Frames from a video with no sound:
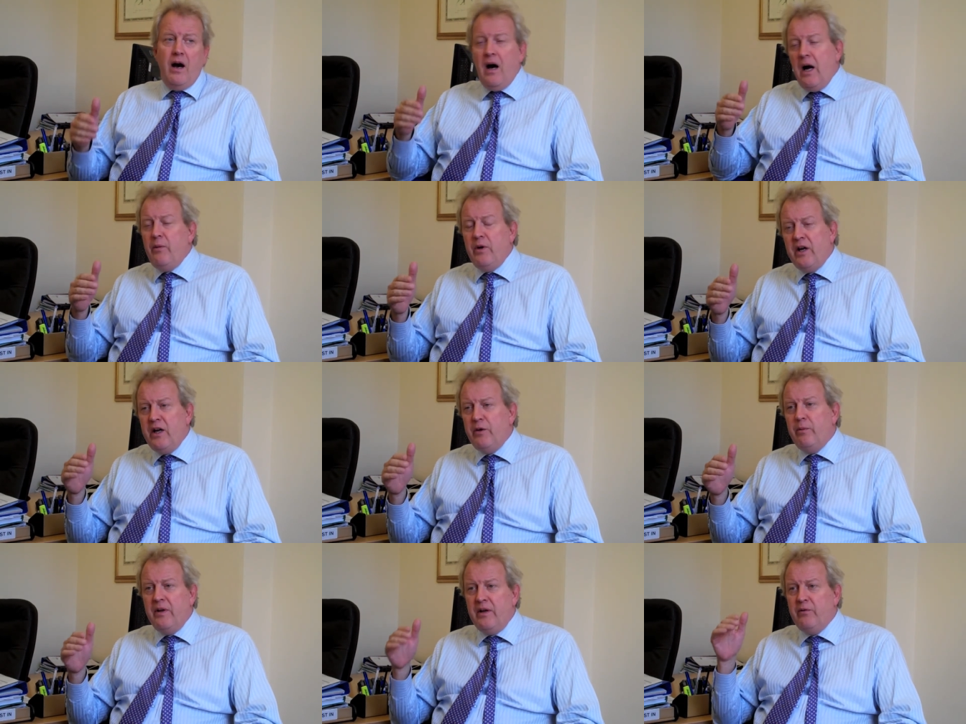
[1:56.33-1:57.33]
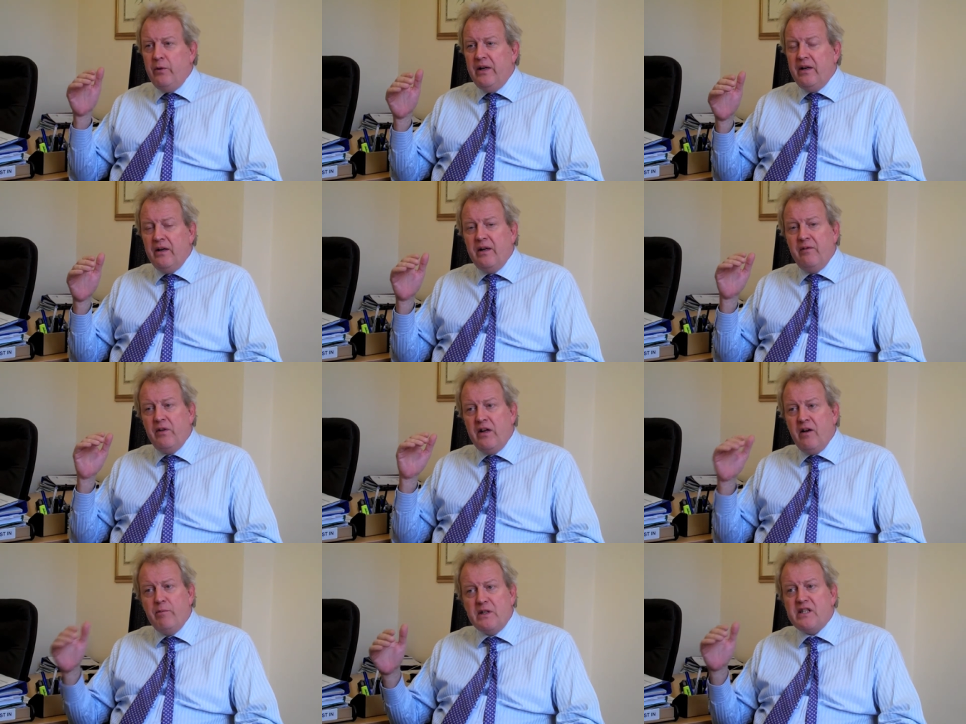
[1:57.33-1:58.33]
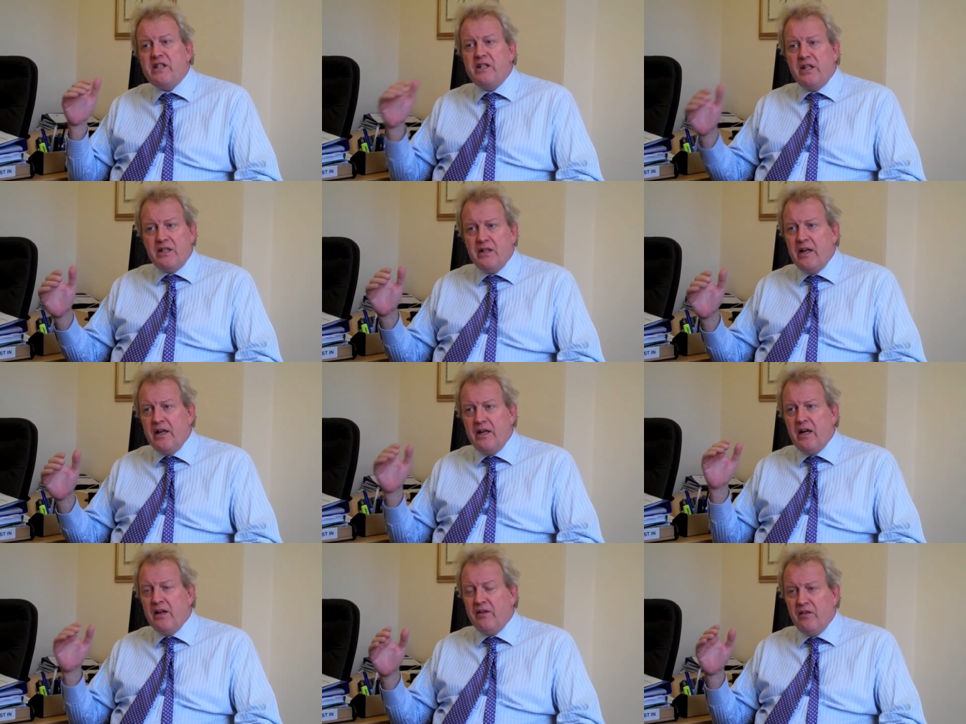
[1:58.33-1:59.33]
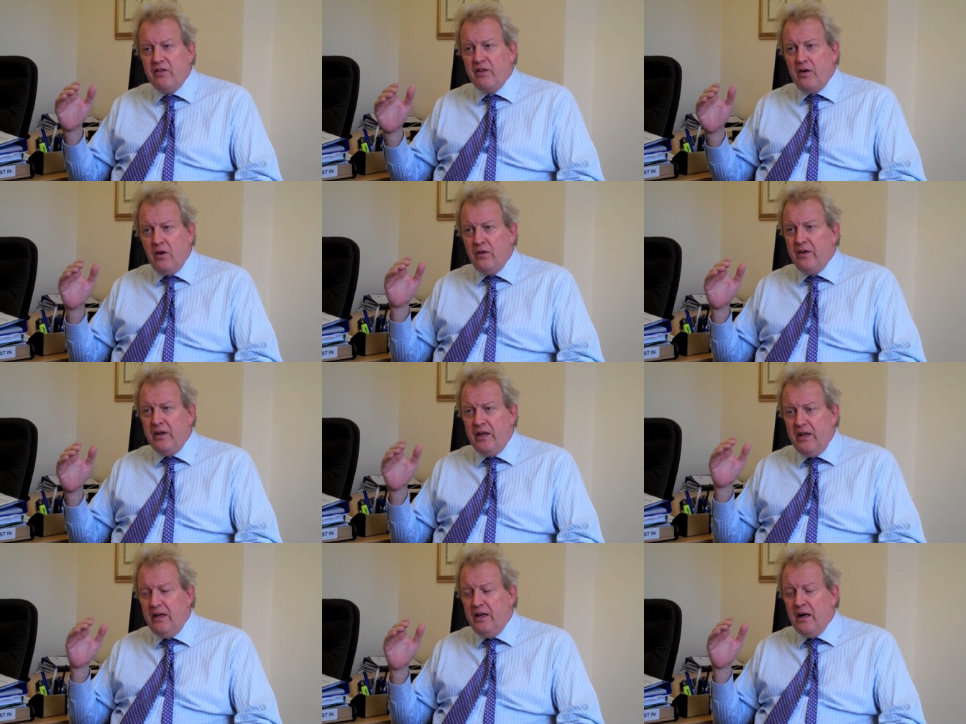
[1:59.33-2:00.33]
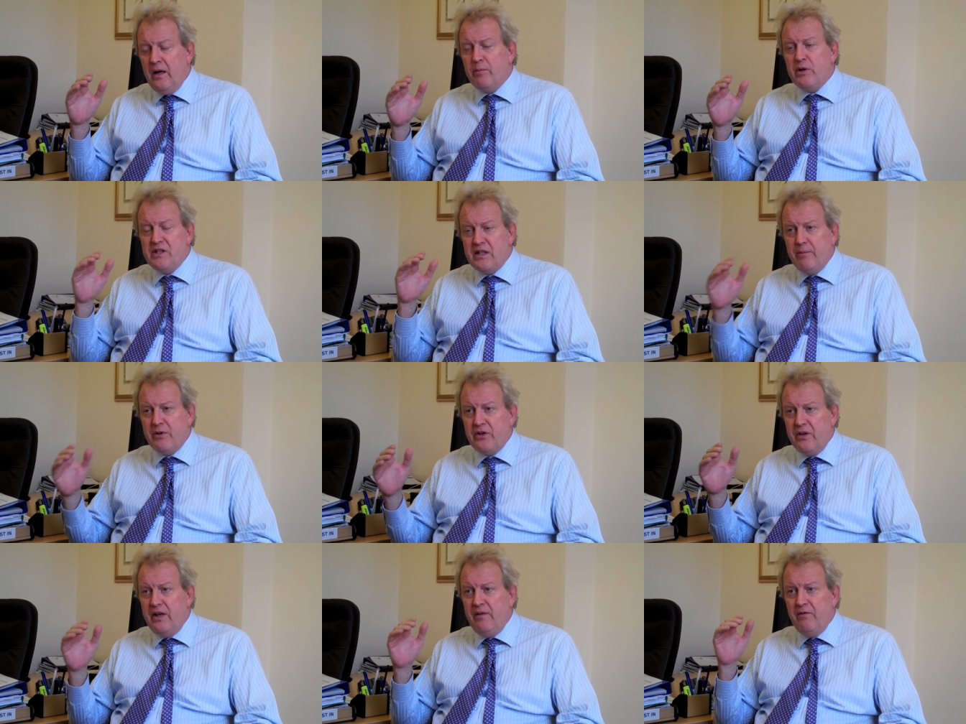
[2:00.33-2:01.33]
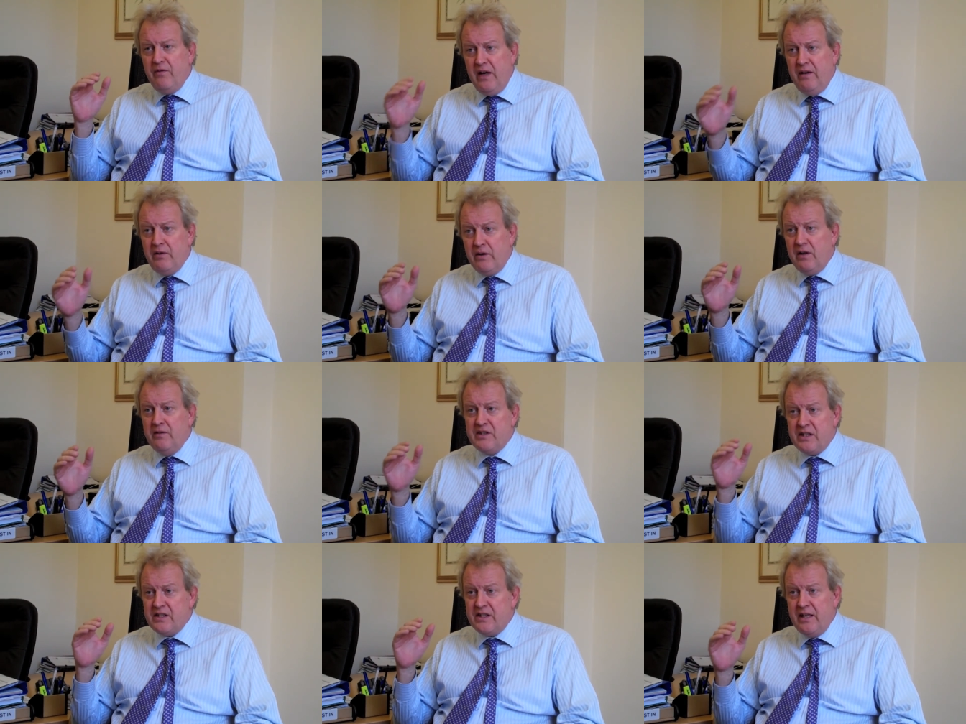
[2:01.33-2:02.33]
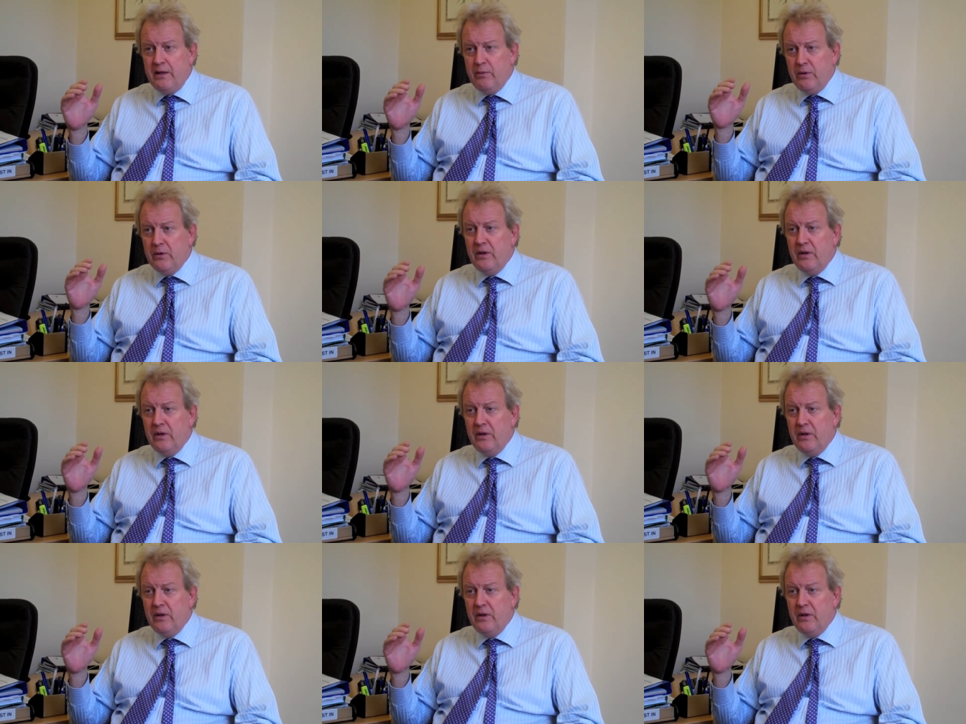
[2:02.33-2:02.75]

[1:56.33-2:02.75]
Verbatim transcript: I would hope that if we can, if the government stick to their guns on the uh, presumption in favour of sustainable